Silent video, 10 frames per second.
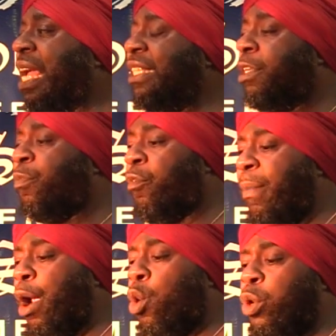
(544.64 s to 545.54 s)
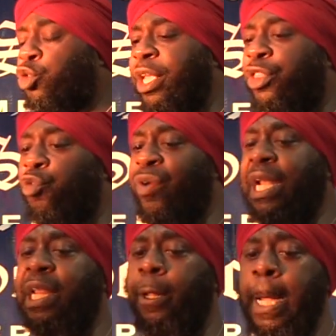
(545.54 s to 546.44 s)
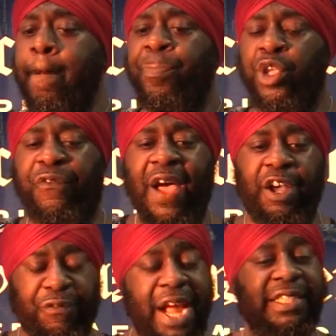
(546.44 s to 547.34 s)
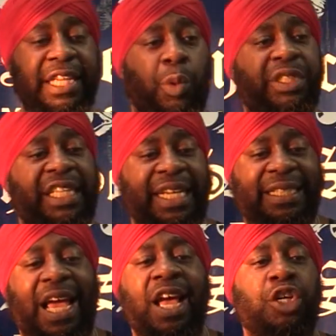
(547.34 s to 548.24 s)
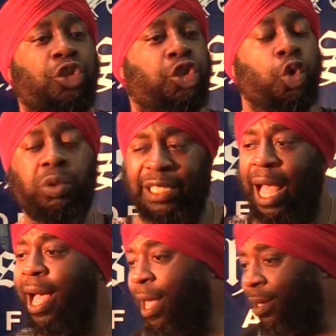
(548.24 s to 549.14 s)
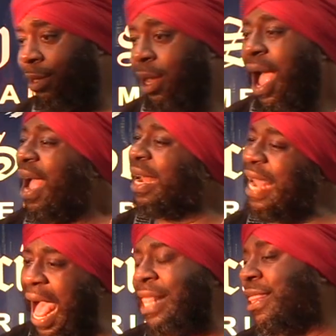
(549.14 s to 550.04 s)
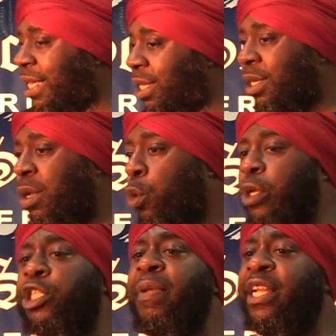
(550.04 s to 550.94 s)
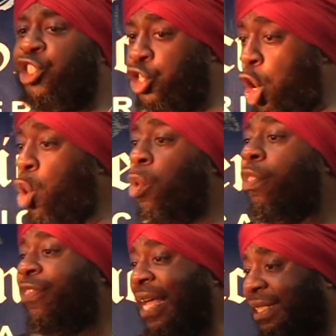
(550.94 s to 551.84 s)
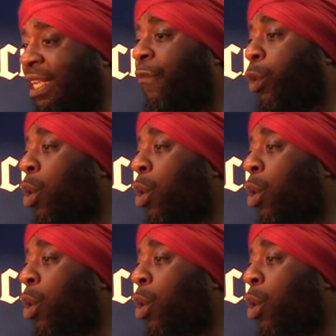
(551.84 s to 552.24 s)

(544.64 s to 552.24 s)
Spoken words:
Science Temple of America, once you get to reading it, you'll find a phrase in there which is Sultan Gnathi, which means know thyself.